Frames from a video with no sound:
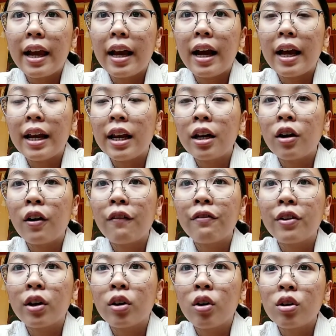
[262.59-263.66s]
island of
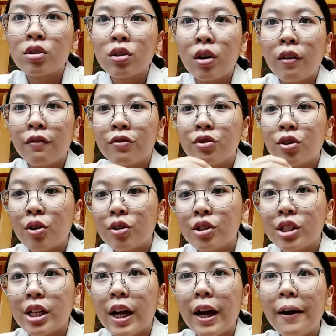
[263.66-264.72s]
the coast of
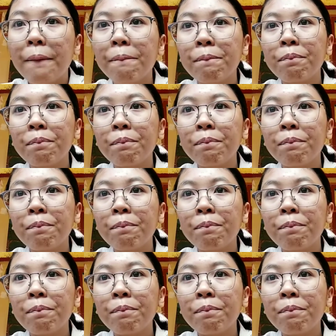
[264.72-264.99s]
Georgia